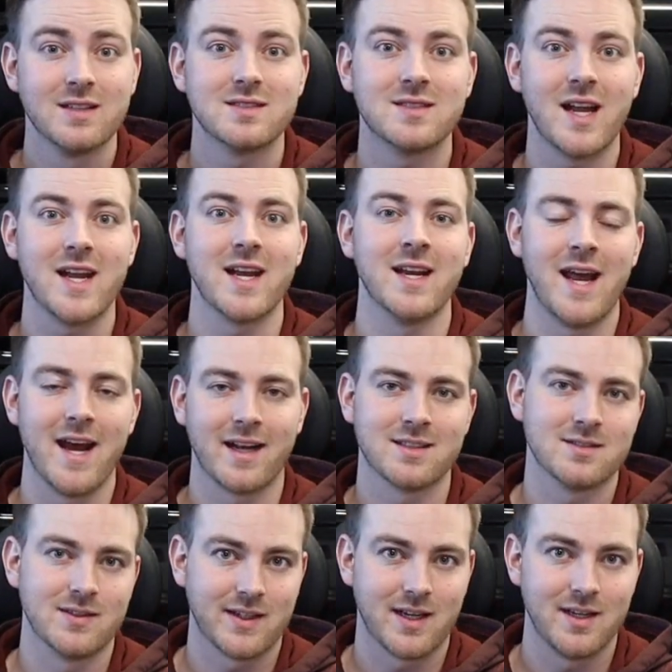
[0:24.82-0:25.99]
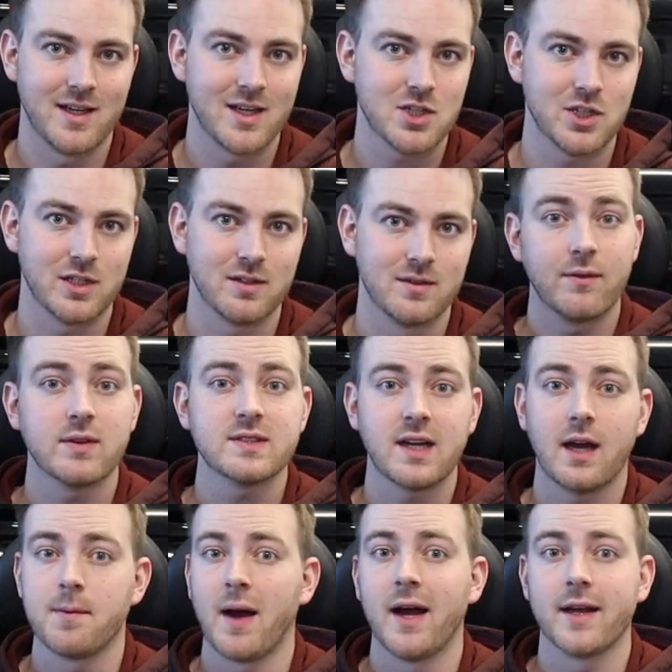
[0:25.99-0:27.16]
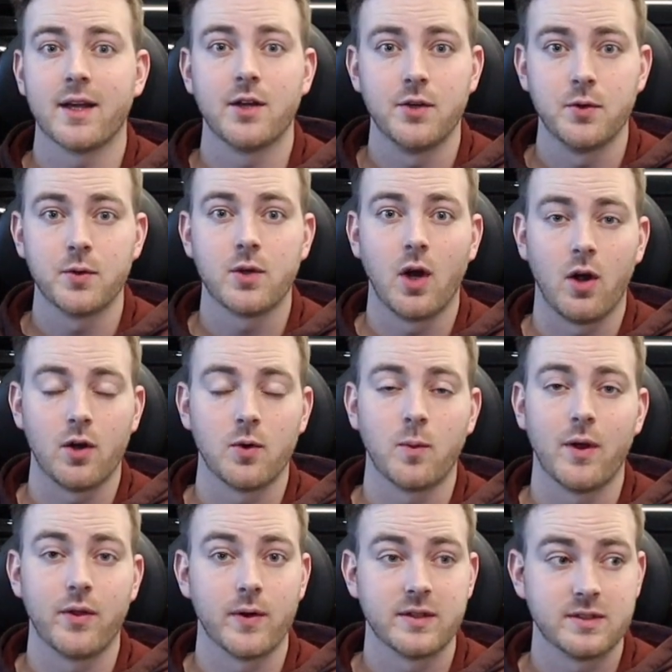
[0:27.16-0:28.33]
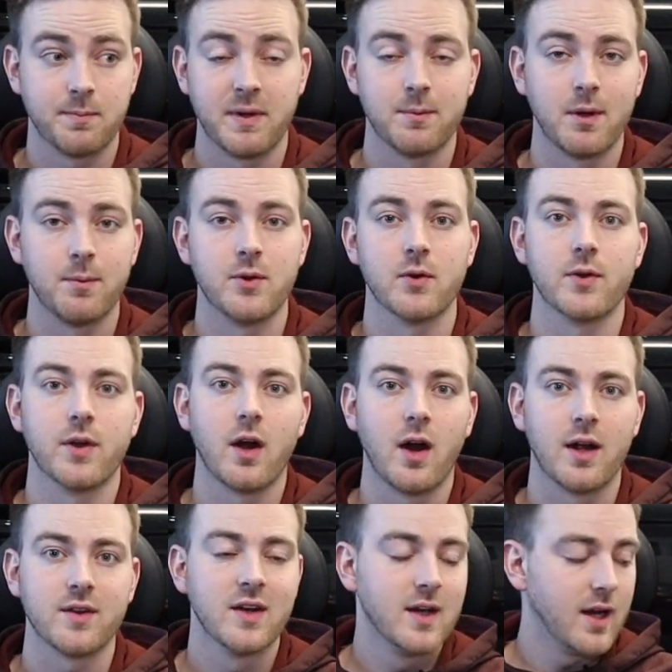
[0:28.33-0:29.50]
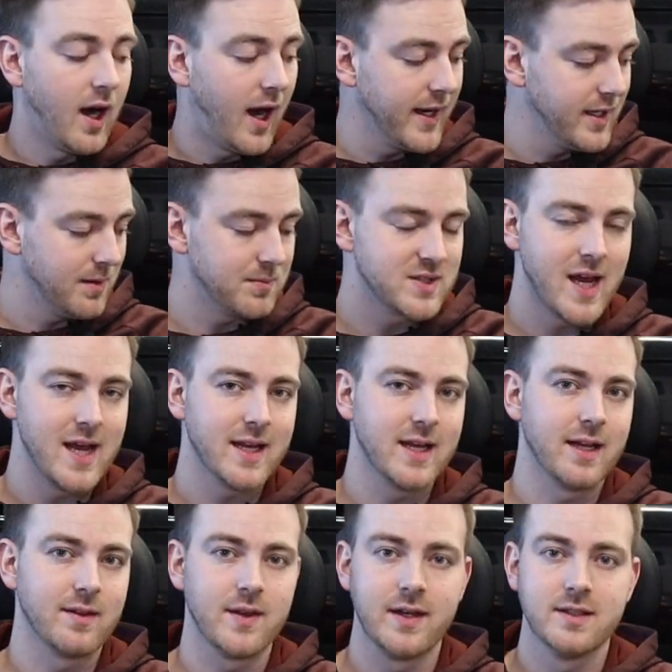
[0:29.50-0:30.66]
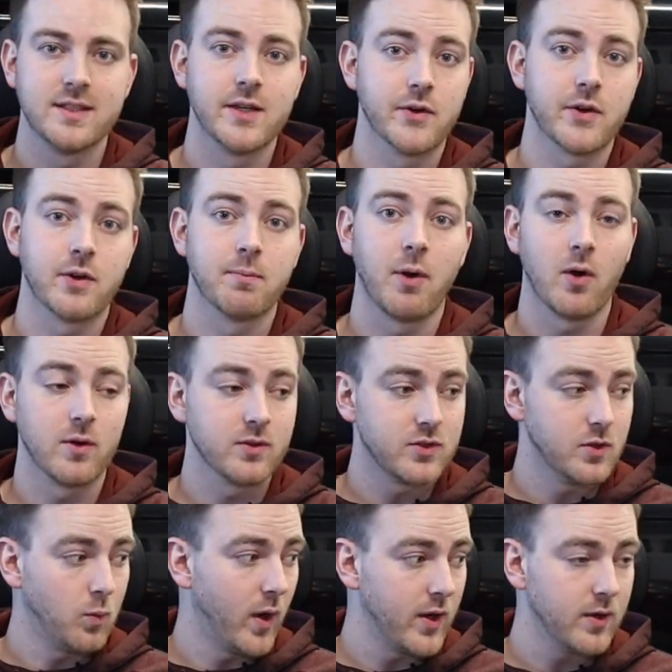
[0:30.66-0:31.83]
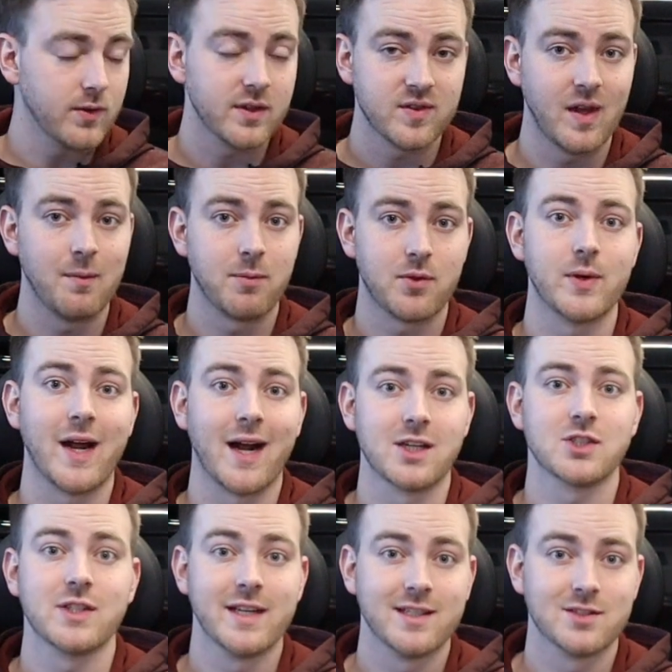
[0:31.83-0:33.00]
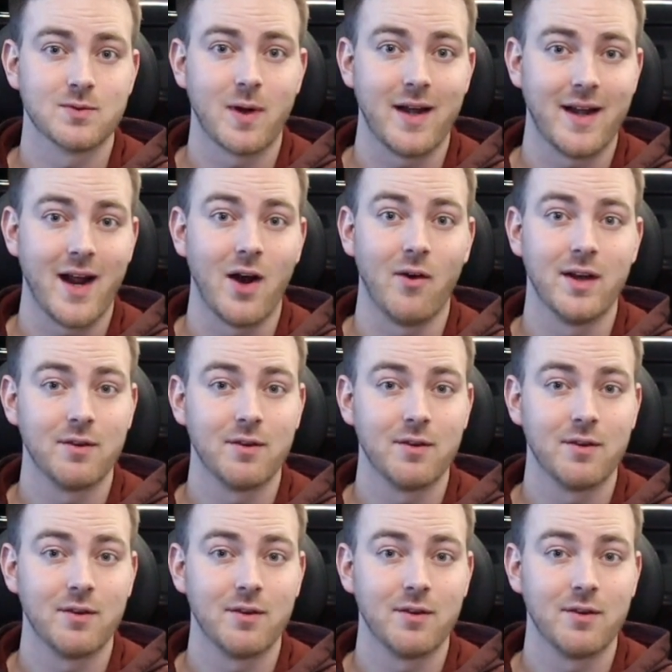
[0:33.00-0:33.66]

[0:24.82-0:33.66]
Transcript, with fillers: stay in excellent condition. Every time I get a new car, whether it's a BMW or not, I end up taking the interior part to where this M3 actually is right now.